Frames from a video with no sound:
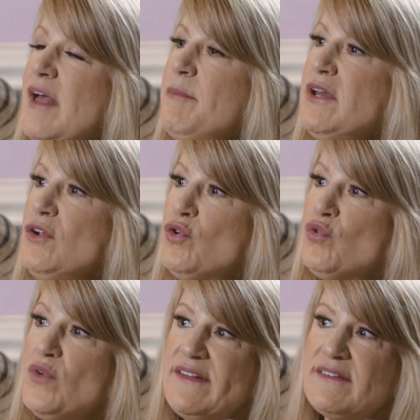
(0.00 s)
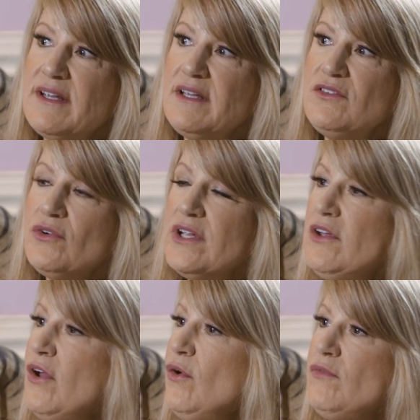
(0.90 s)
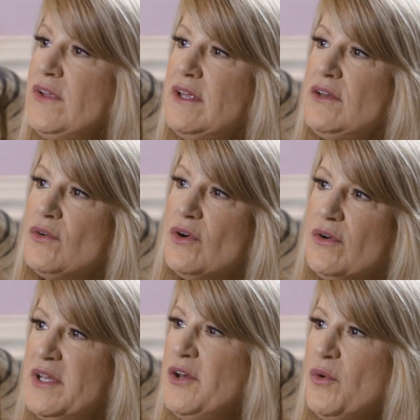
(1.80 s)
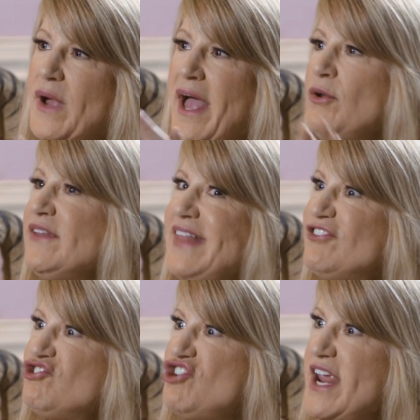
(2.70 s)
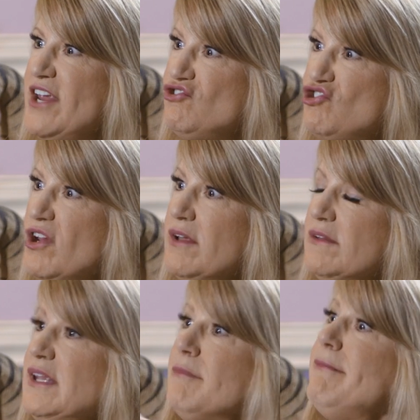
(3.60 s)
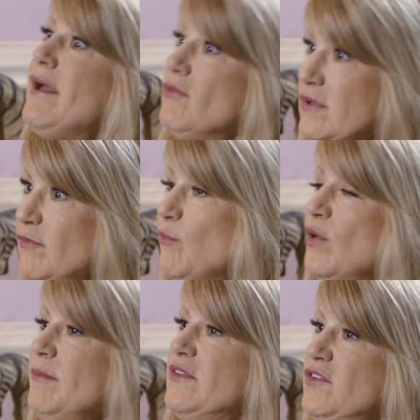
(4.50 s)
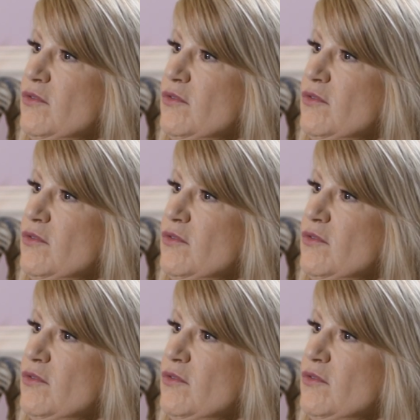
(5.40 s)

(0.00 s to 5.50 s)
that been increasing during COVID, or, how did that change the amount of appointments